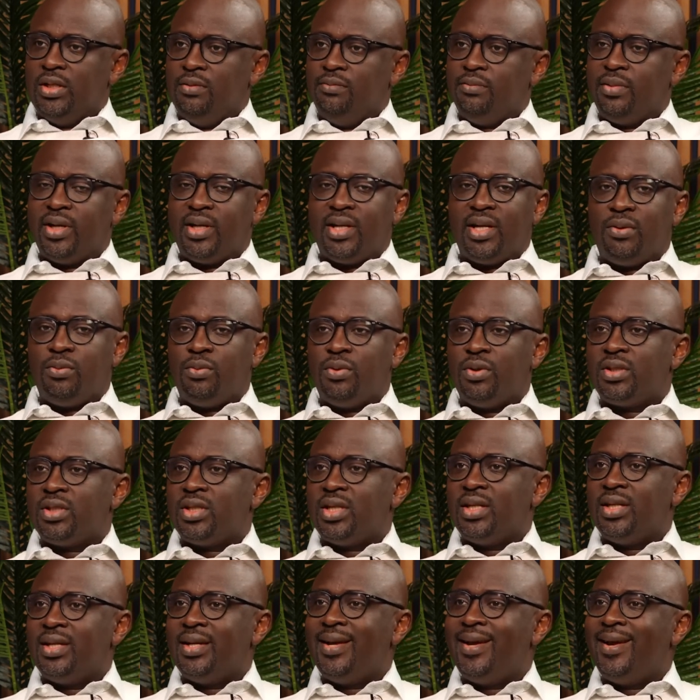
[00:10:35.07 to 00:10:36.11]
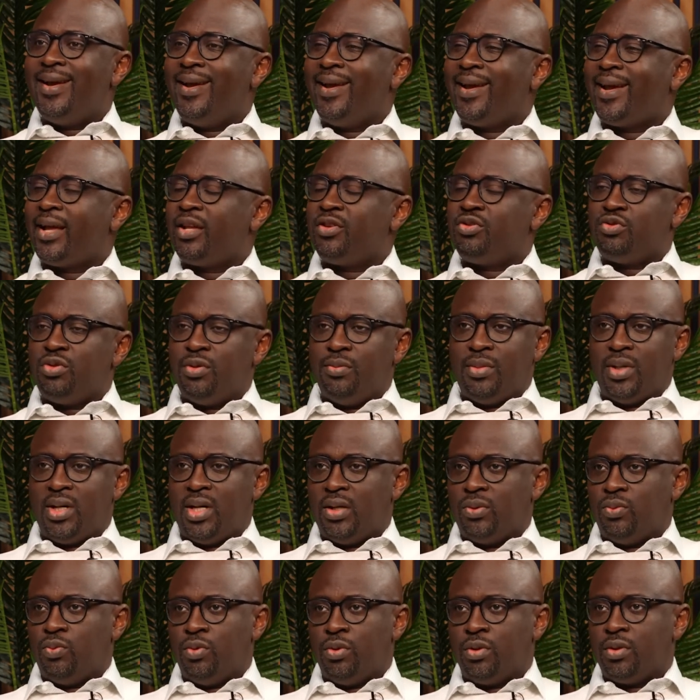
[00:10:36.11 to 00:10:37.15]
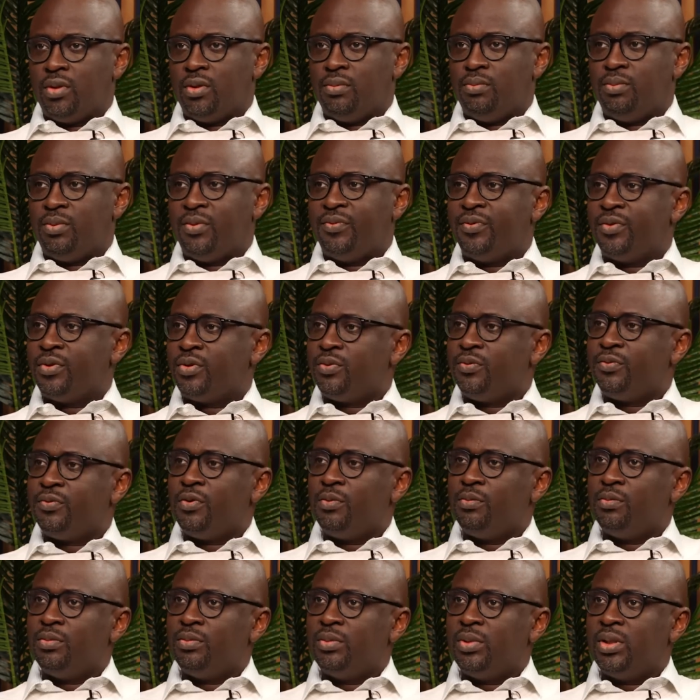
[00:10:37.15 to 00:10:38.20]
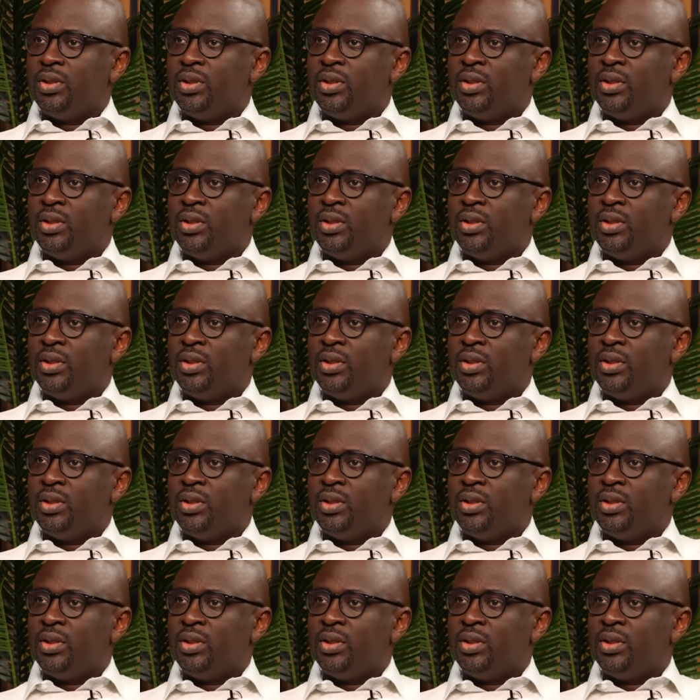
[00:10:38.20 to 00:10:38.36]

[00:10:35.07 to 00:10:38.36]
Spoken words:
My dad was an extreme hard worker, Professor Fomum.